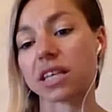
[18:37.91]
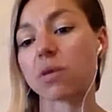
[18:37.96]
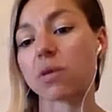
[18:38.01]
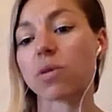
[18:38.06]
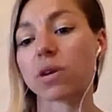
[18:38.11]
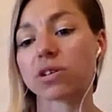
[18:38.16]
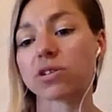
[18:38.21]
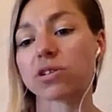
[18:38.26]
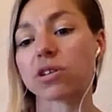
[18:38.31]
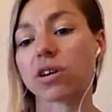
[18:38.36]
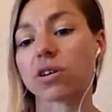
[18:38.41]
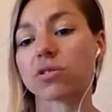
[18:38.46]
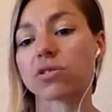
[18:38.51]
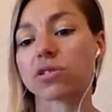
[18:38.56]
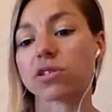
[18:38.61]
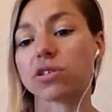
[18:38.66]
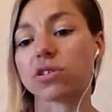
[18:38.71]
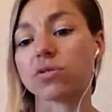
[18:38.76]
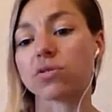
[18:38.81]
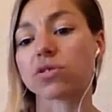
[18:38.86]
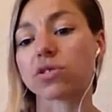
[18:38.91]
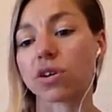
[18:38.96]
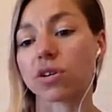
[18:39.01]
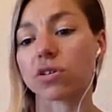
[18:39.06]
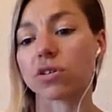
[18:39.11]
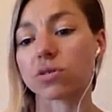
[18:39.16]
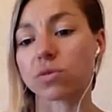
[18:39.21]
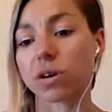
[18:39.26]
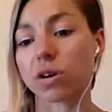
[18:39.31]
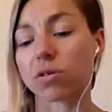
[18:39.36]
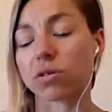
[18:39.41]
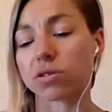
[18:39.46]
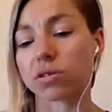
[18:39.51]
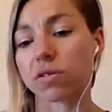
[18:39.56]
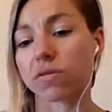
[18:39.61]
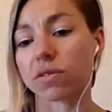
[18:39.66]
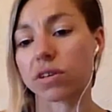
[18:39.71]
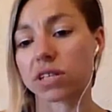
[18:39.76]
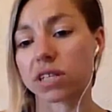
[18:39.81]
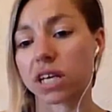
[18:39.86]
And the same question goes to you, Scott, as
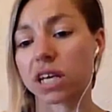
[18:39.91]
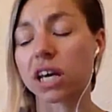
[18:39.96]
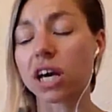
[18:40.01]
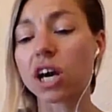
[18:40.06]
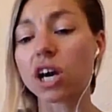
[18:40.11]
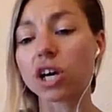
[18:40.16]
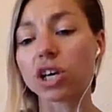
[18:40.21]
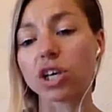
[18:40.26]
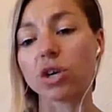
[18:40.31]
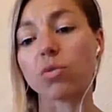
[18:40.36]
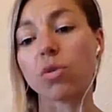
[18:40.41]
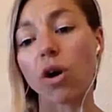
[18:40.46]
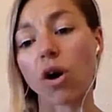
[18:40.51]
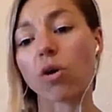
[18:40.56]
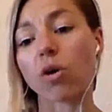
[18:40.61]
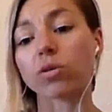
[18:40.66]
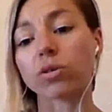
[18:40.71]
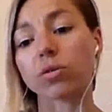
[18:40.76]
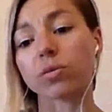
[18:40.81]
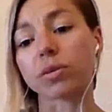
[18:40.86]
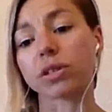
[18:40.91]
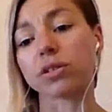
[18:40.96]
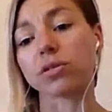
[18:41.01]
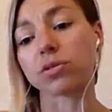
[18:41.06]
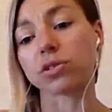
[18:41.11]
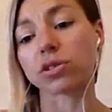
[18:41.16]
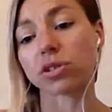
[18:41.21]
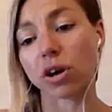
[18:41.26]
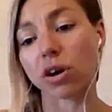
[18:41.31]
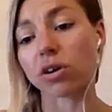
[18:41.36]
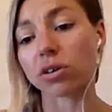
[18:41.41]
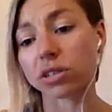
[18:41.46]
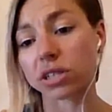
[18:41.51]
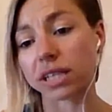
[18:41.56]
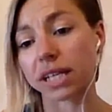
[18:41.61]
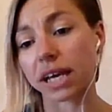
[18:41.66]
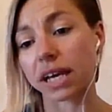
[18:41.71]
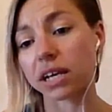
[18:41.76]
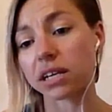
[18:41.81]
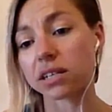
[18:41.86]
well, because obviously you were older when you
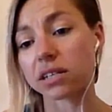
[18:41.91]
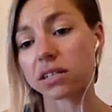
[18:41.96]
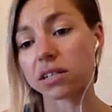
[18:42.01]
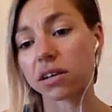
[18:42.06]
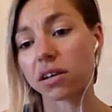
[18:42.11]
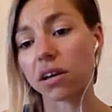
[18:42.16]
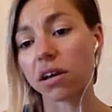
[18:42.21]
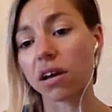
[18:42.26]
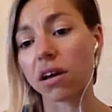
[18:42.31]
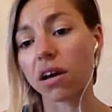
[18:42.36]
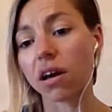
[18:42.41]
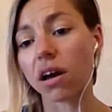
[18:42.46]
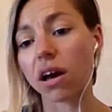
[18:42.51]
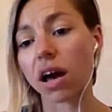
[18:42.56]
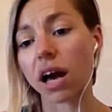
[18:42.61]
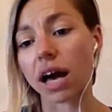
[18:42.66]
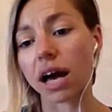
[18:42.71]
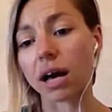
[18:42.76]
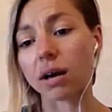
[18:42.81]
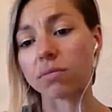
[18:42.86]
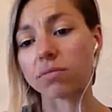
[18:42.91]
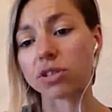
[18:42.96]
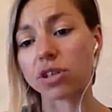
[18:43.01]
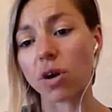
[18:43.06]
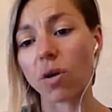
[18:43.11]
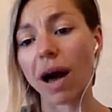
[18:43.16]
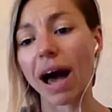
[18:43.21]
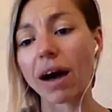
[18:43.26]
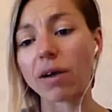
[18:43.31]
started it.